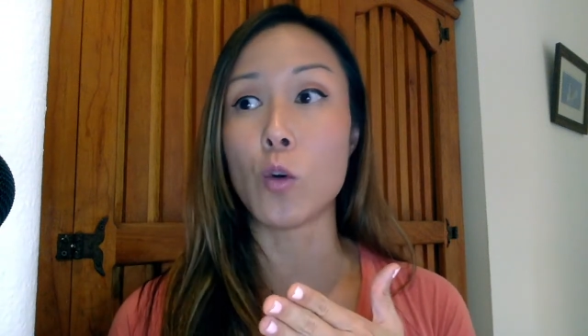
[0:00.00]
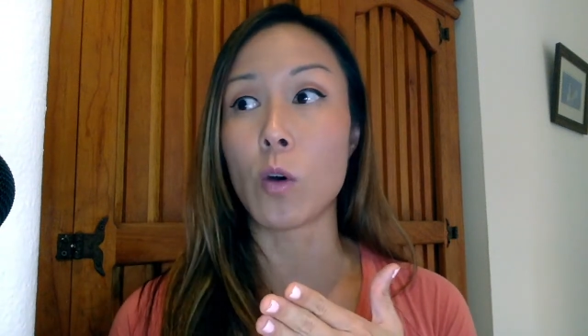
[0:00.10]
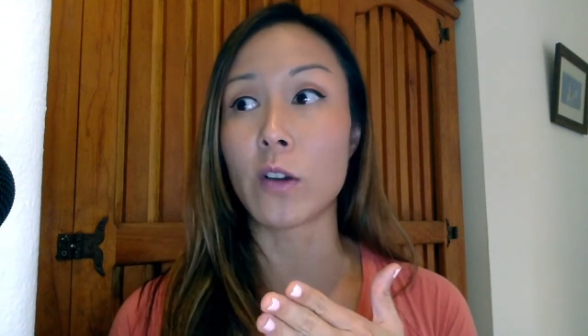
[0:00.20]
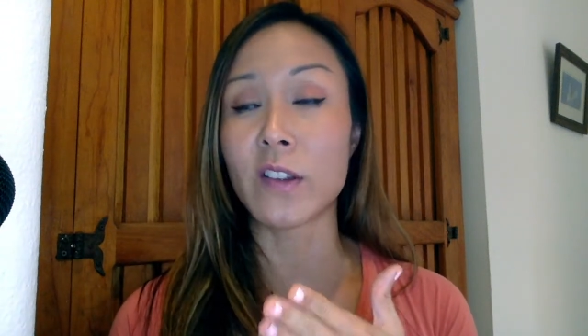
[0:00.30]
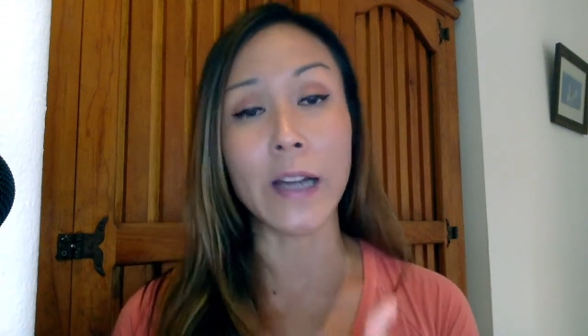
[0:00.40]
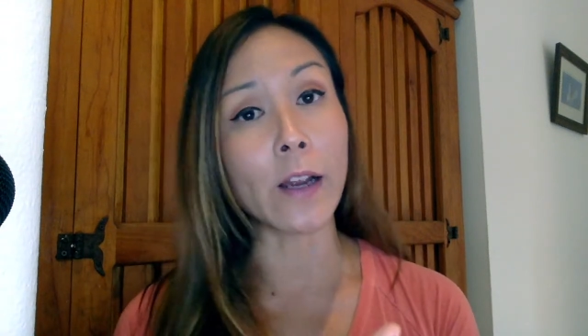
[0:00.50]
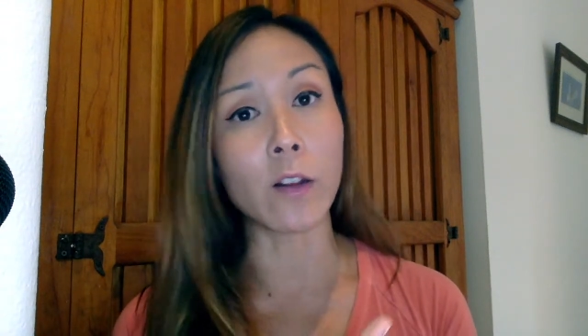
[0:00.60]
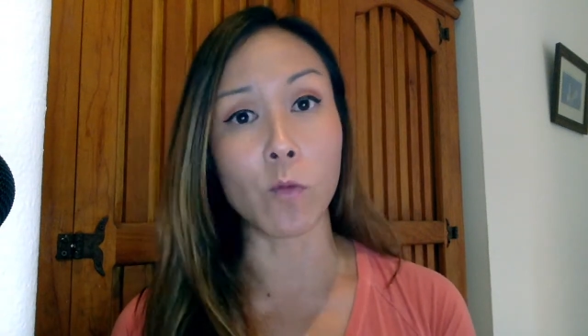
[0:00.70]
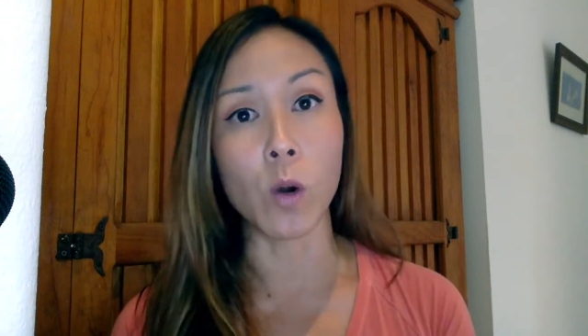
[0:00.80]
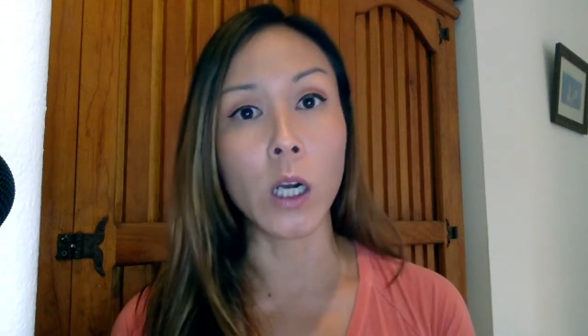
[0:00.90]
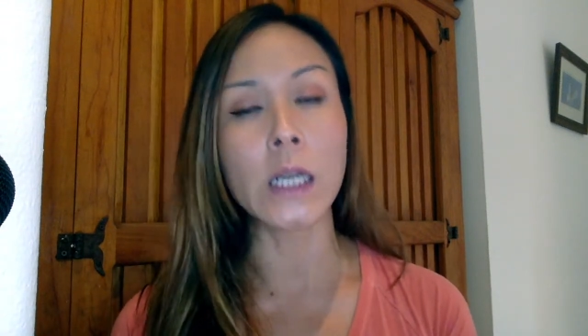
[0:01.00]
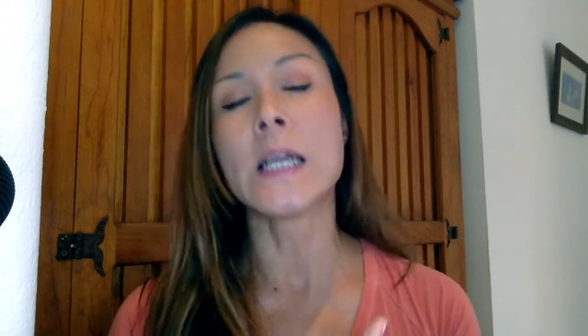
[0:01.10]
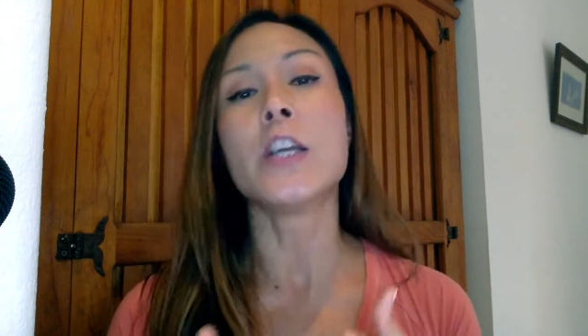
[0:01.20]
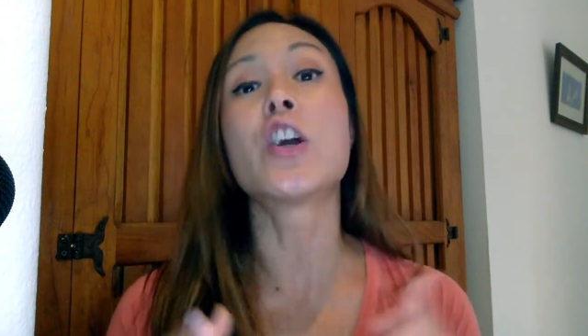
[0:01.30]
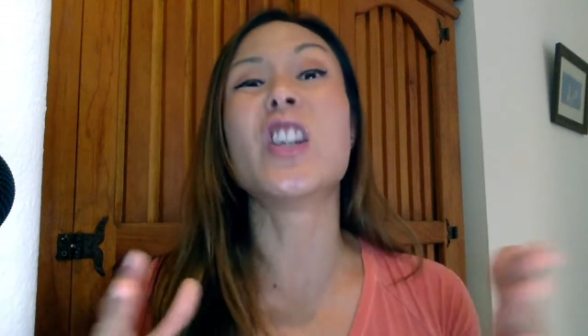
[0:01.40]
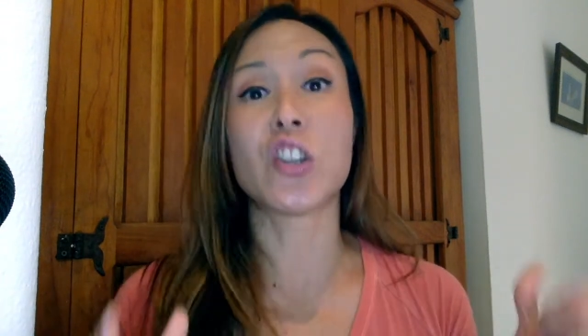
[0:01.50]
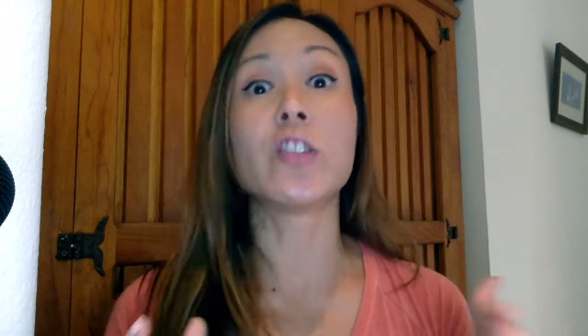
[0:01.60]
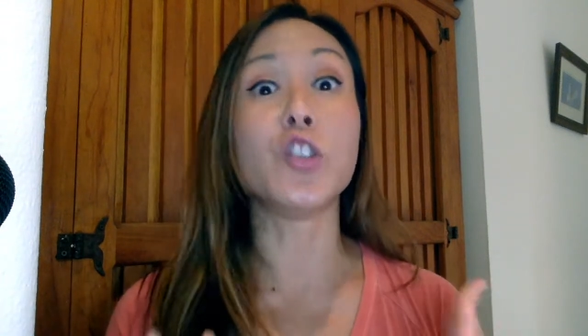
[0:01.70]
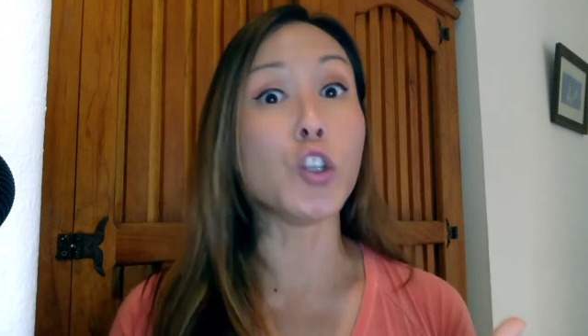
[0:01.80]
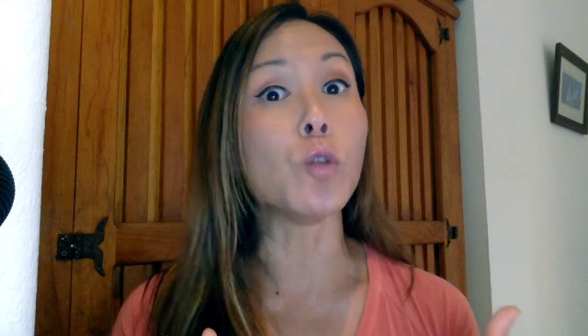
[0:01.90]
your style of work, you're going to
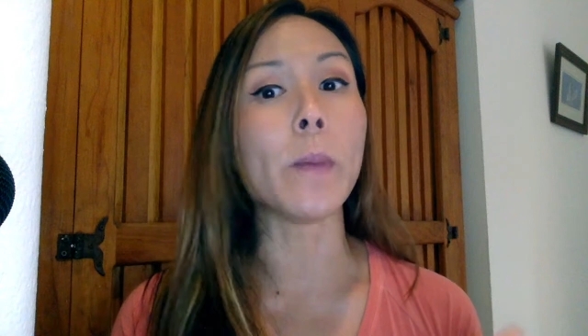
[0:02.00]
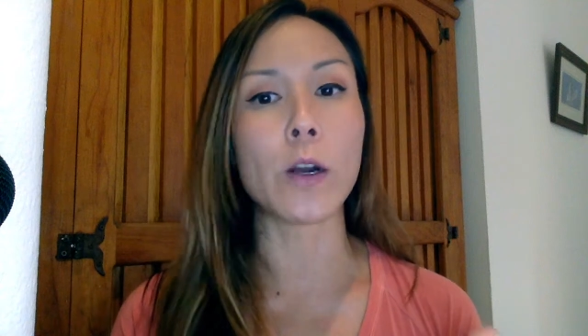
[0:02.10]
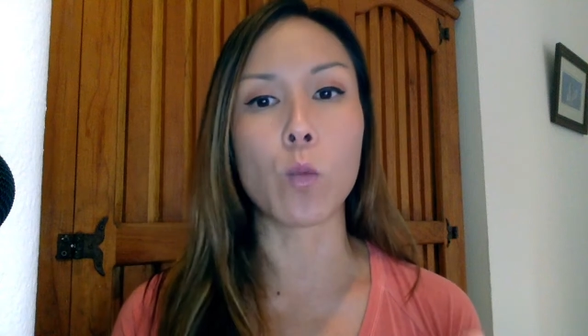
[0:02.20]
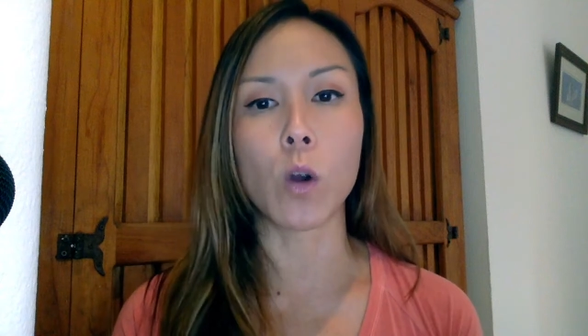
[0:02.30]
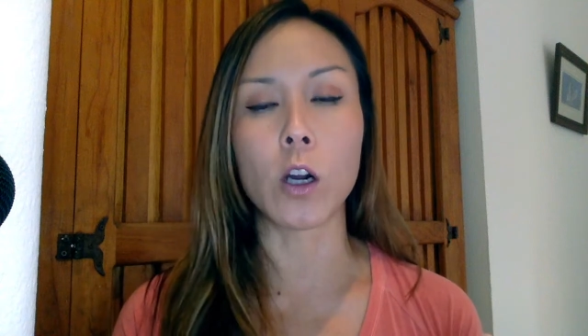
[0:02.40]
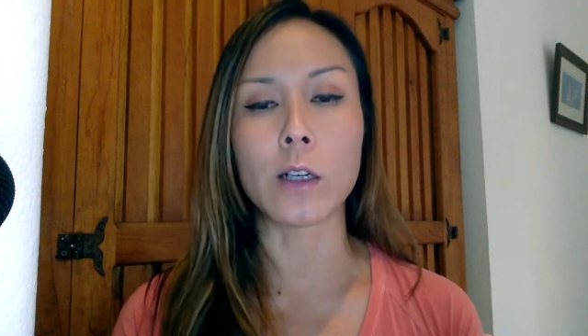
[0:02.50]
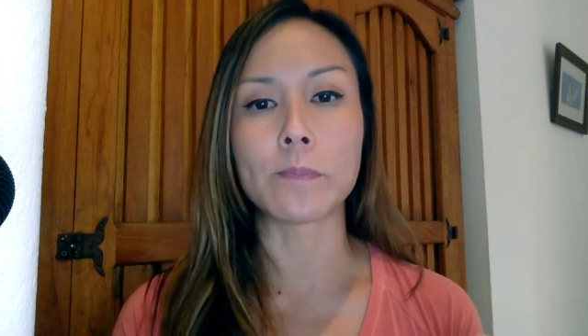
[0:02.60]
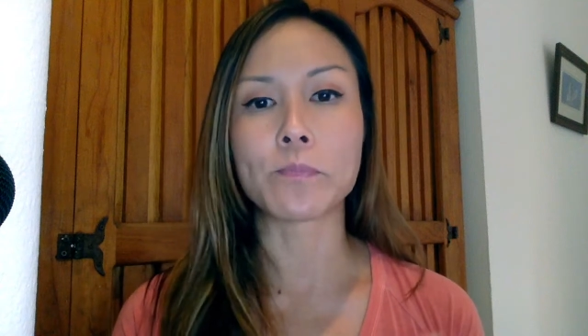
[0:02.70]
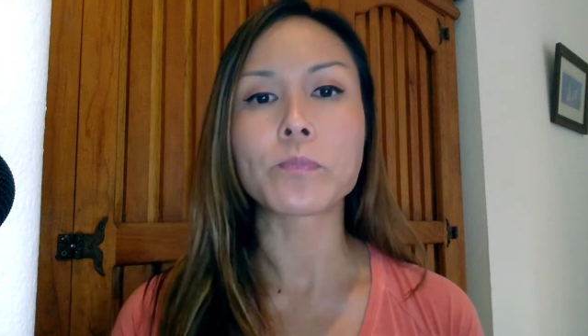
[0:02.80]
just do better work.